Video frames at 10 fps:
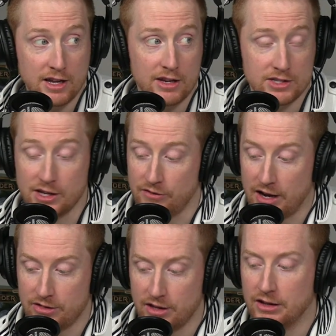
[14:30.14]
kind of stuff
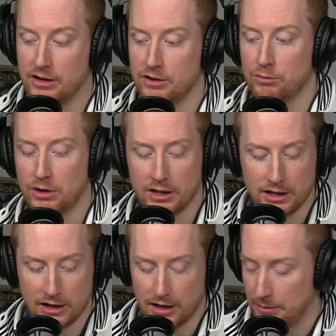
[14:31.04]
I think can
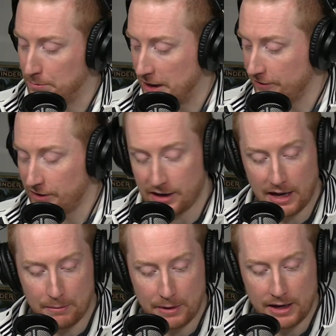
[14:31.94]
really benefit a
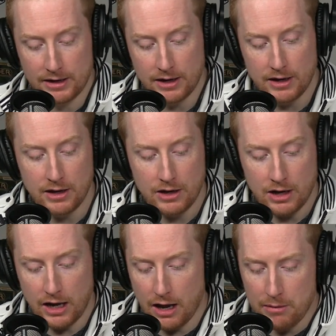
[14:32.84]
campaign. Mm-hmm. I